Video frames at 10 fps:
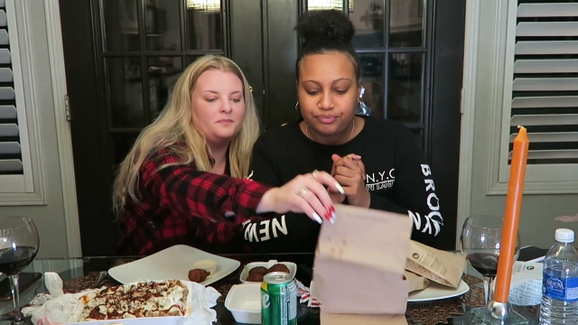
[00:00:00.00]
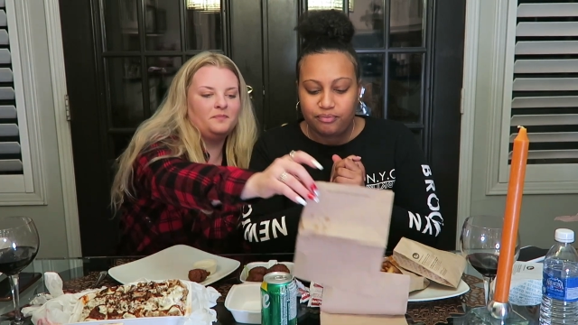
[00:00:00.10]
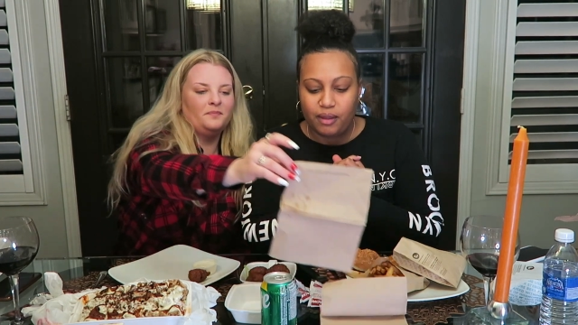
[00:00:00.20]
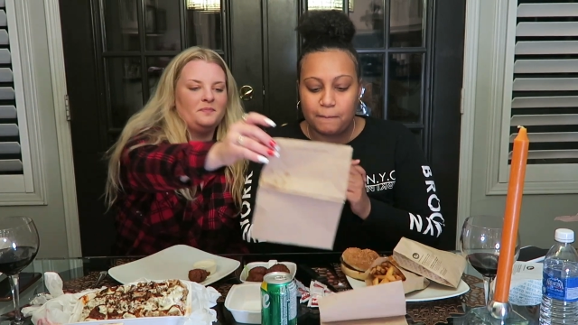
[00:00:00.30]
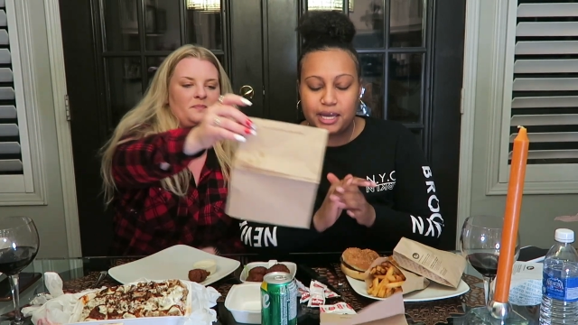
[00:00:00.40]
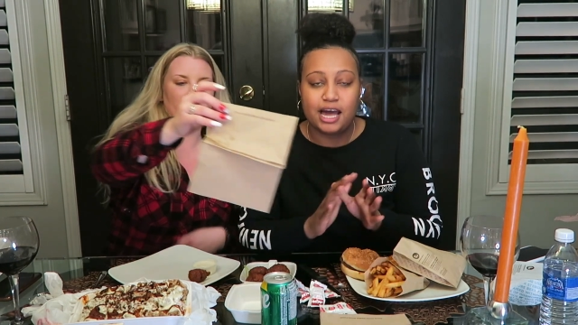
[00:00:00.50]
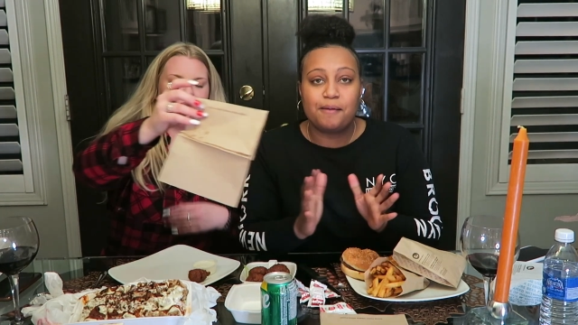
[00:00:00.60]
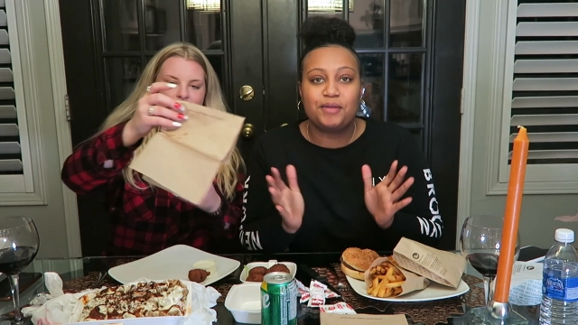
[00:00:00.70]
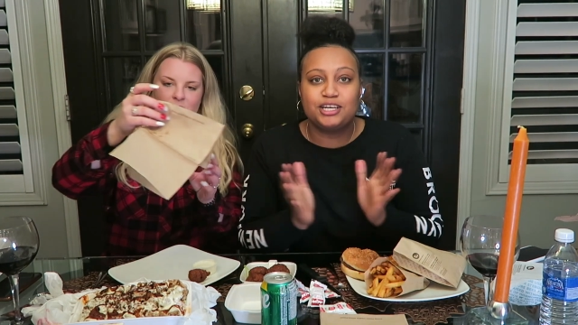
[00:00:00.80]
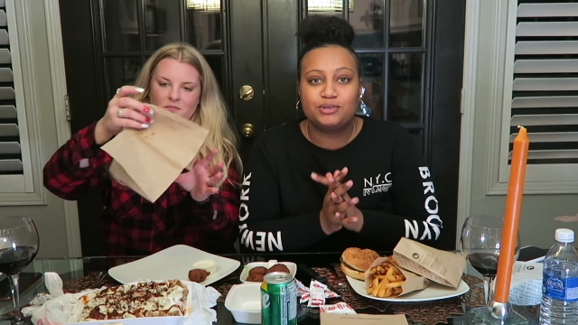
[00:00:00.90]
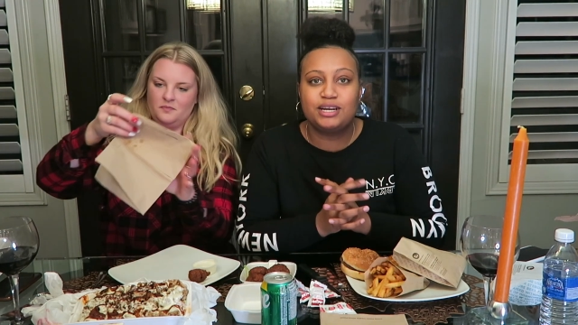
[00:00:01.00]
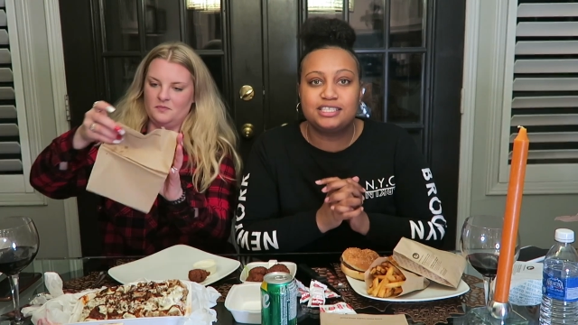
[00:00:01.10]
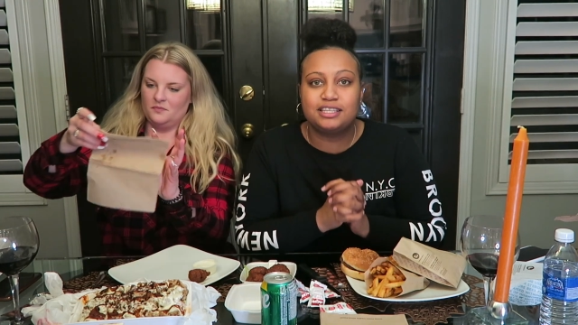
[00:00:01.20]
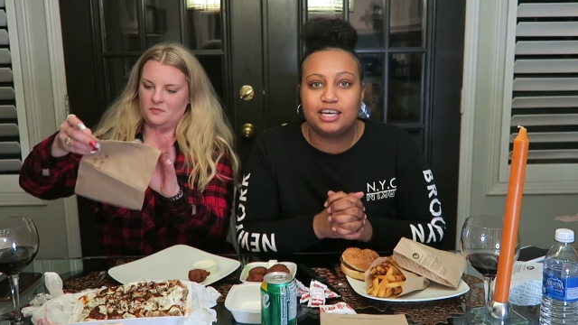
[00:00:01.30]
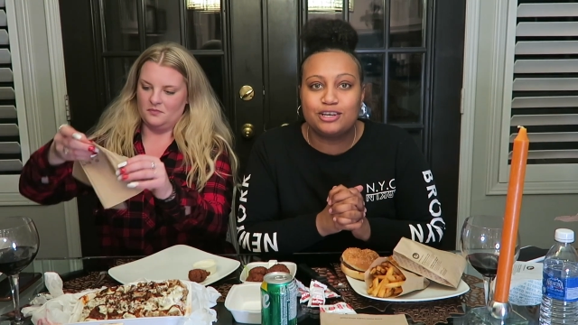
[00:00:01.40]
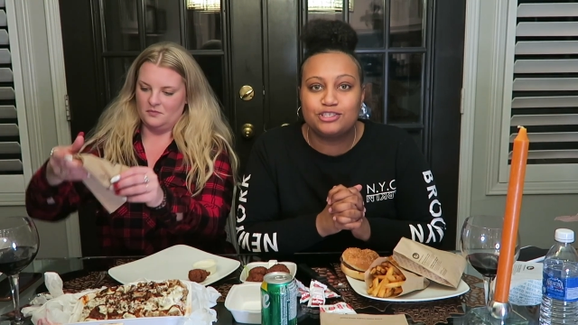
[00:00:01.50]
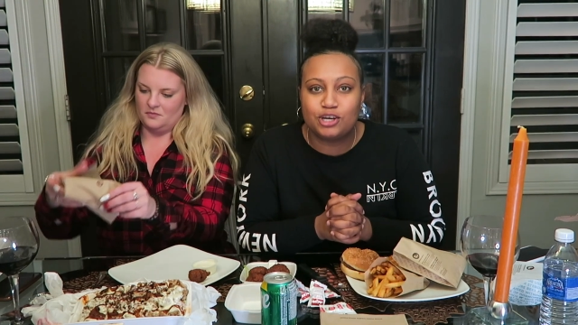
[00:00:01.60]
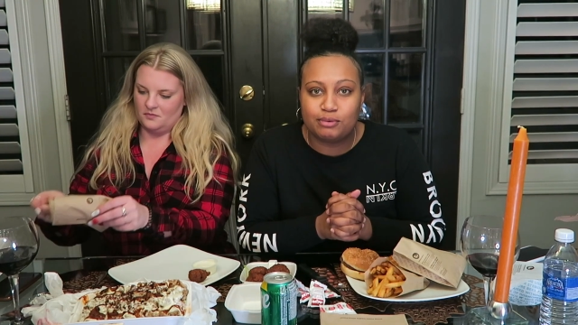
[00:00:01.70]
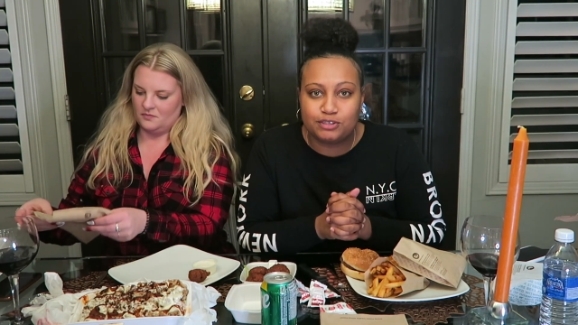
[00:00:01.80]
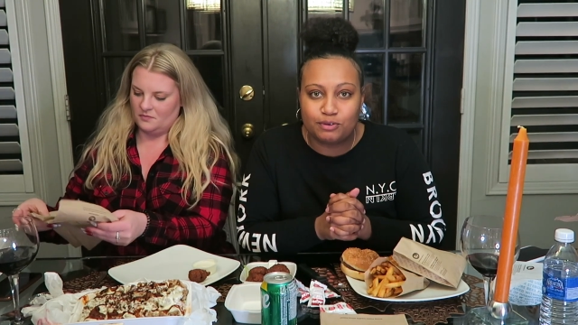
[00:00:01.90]
Speaker 1: -hmm. But yeah, I just want to say thank you
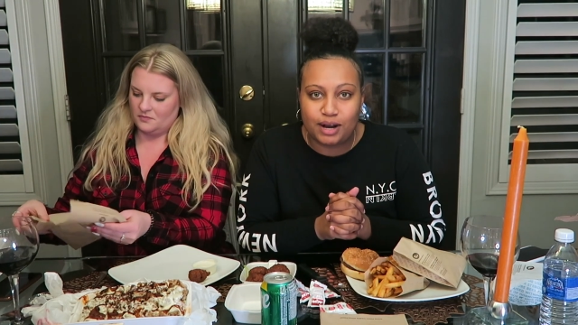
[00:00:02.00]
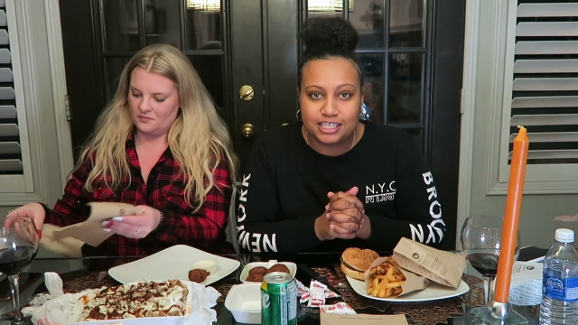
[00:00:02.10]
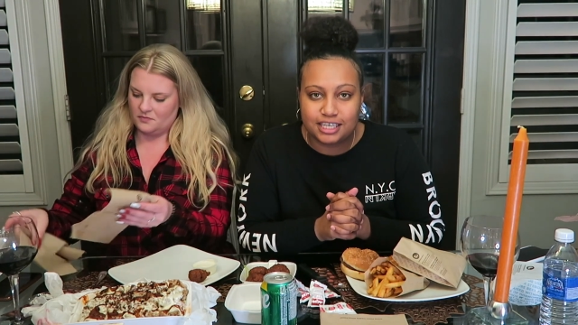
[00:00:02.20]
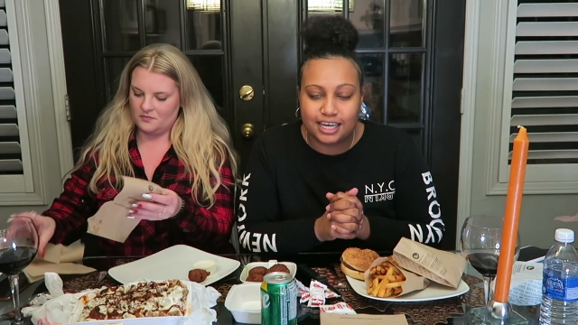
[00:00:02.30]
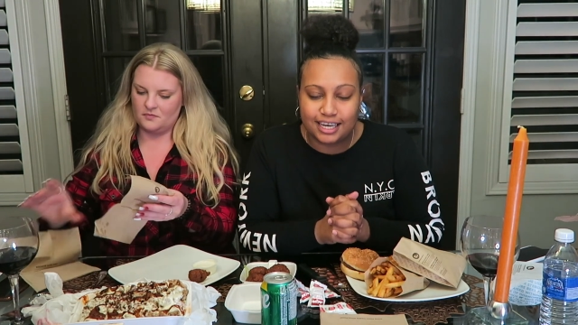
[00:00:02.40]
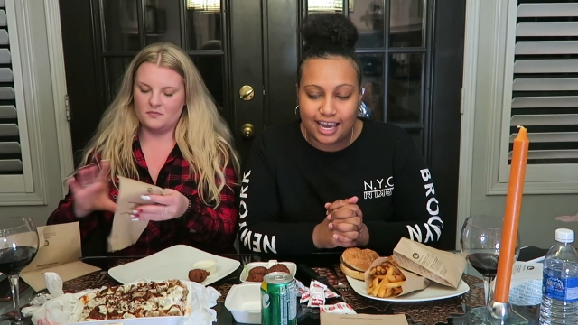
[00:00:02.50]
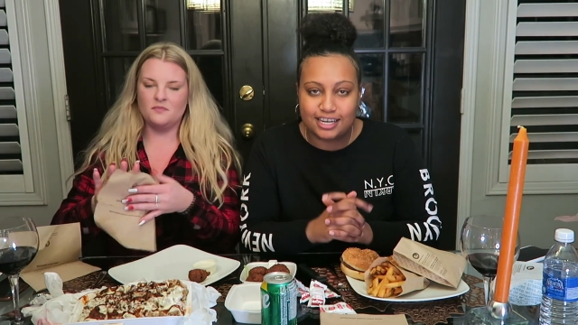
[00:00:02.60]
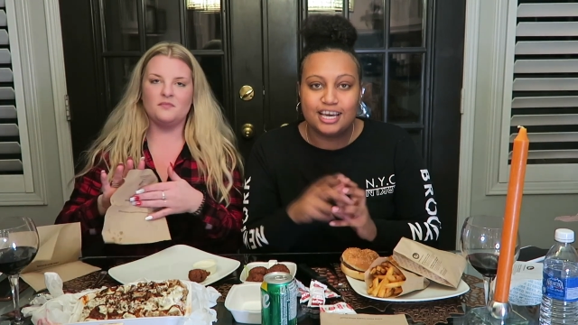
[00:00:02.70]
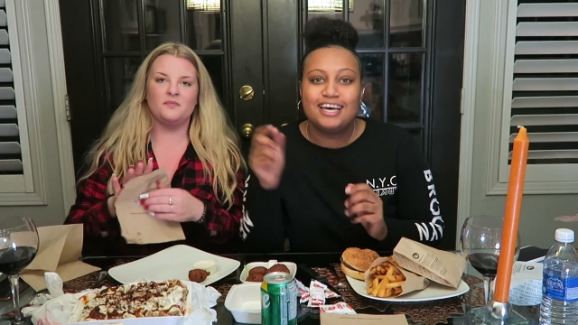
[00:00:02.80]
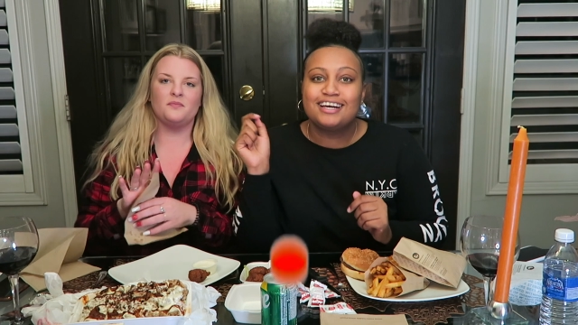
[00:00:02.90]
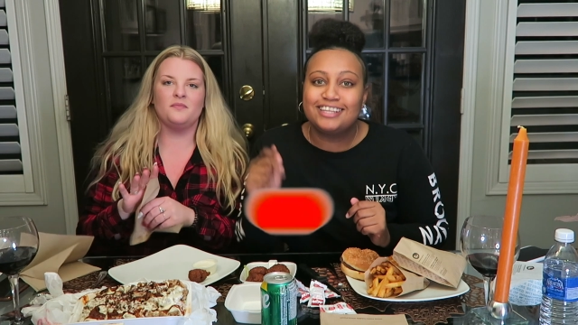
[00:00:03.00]
so much for watching again.